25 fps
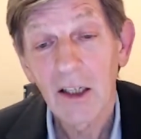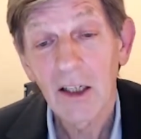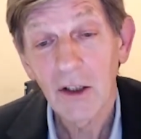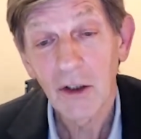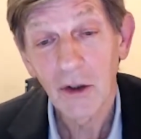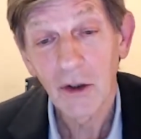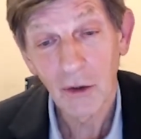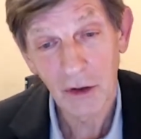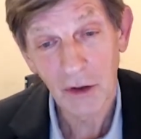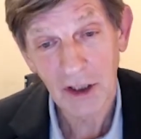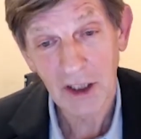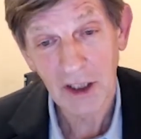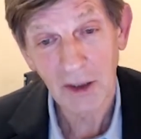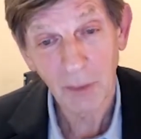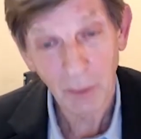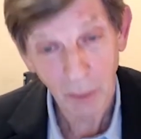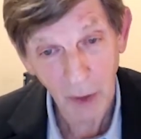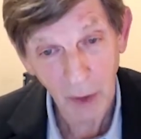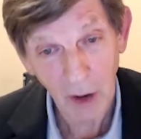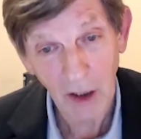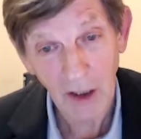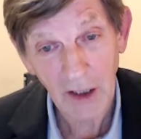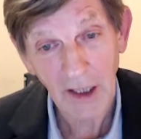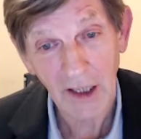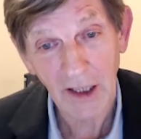using
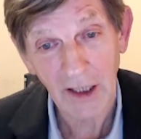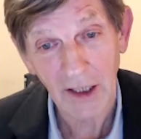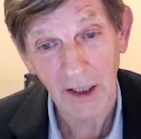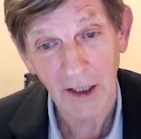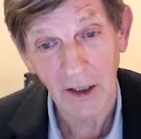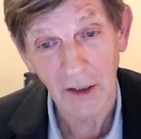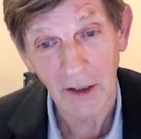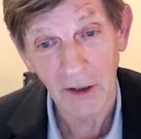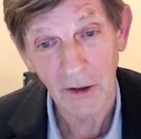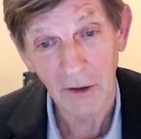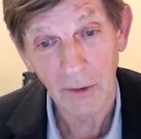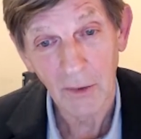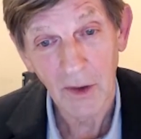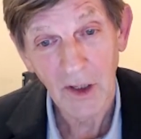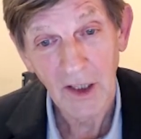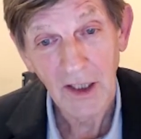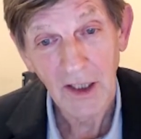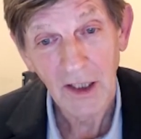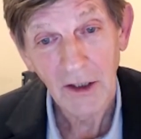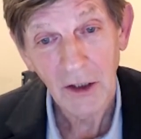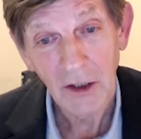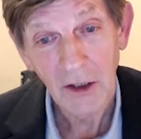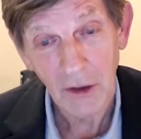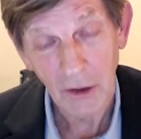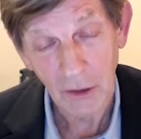WekaIO
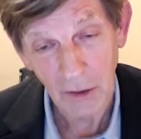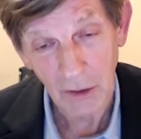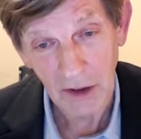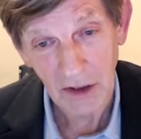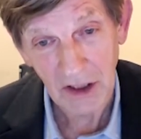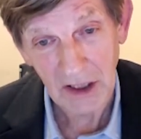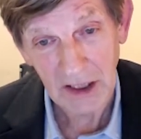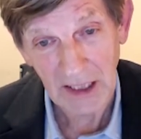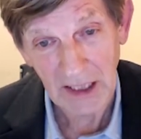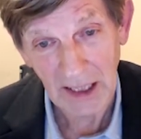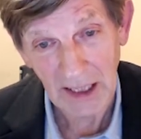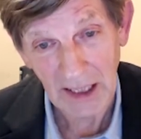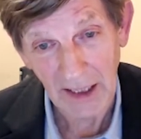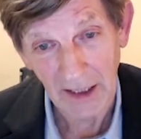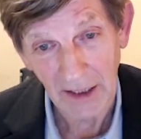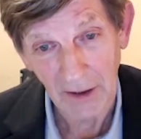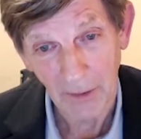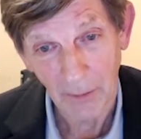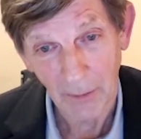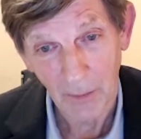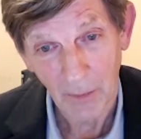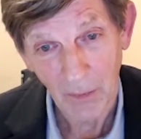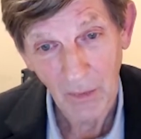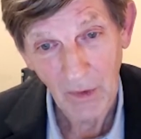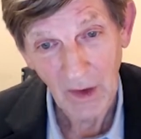to a
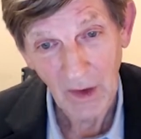SAN.